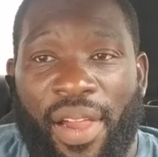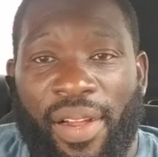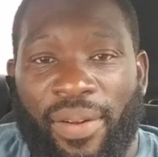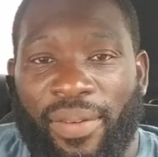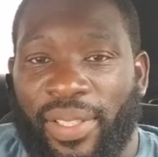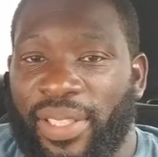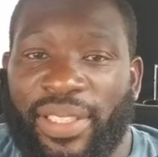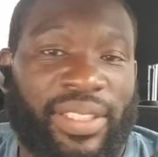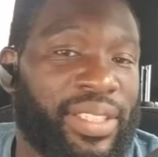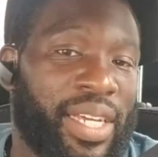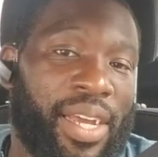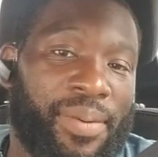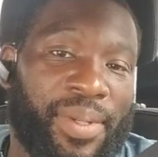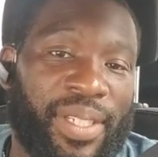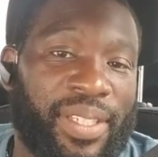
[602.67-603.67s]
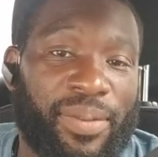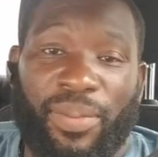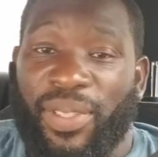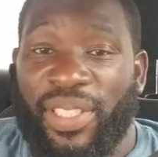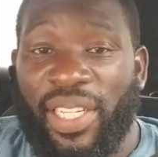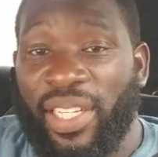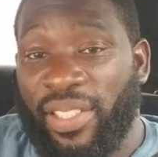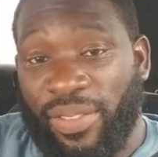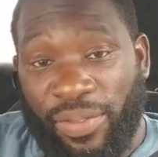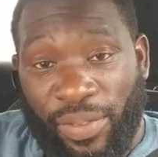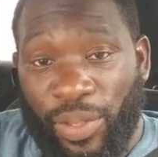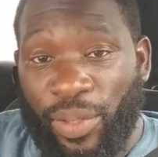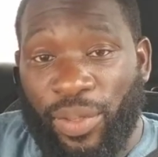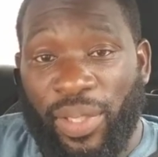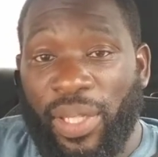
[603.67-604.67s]
But this time he didn't protect the
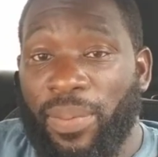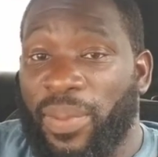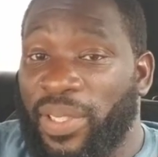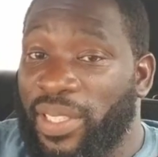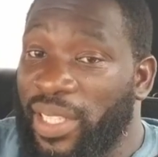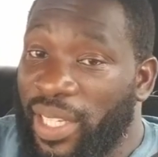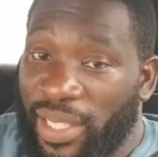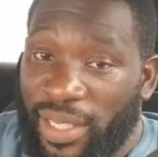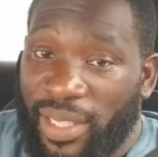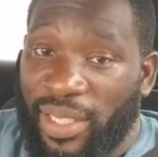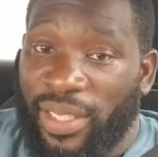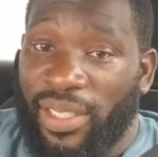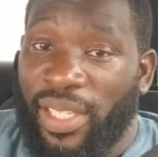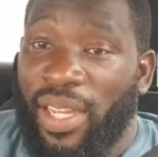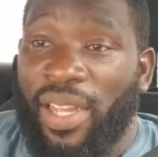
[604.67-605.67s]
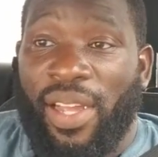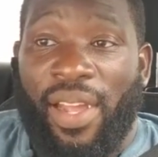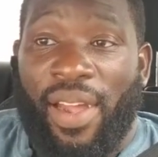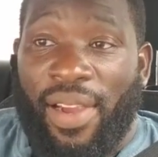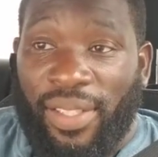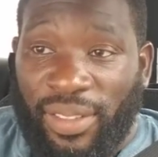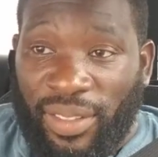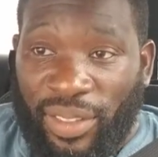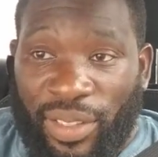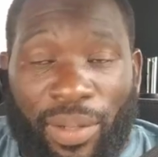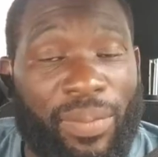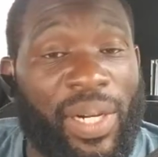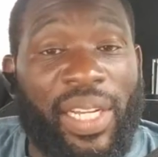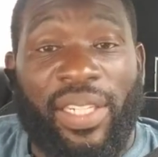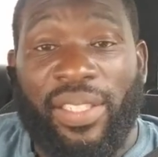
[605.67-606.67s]
fool. He protected
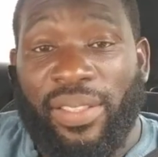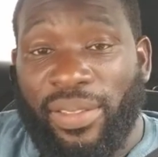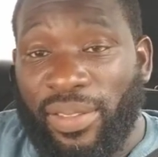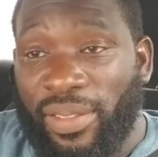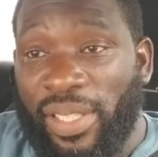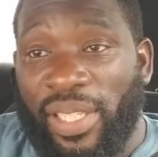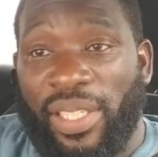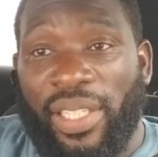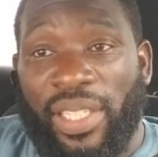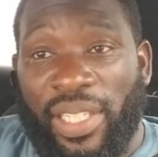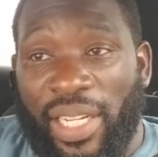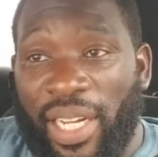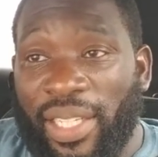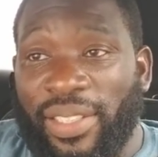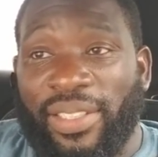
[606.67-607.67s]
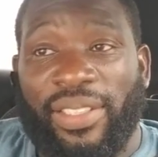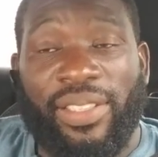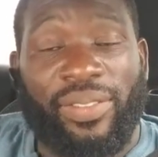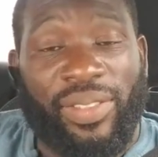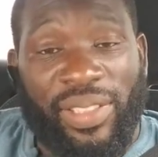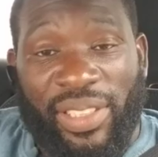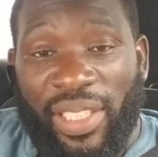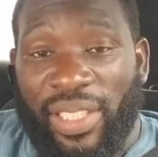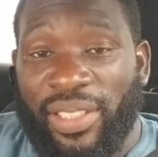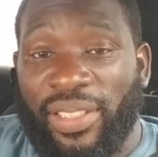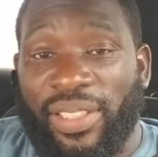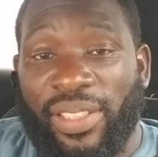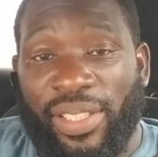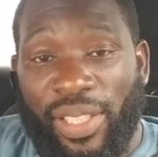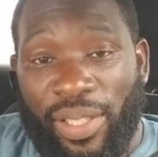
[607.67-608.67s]
somebody, uh, cognitive
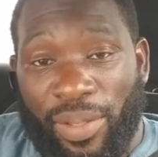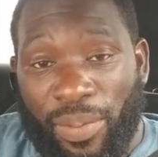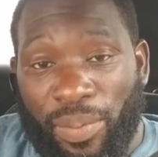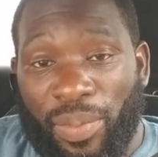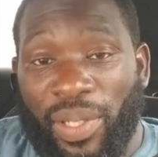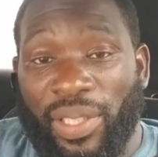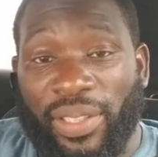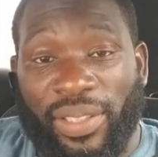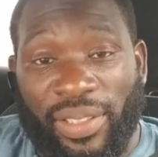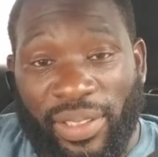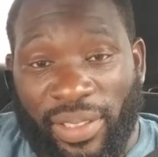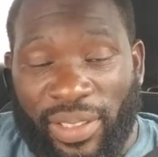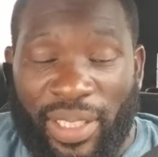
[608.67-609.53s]
intelligent young brother.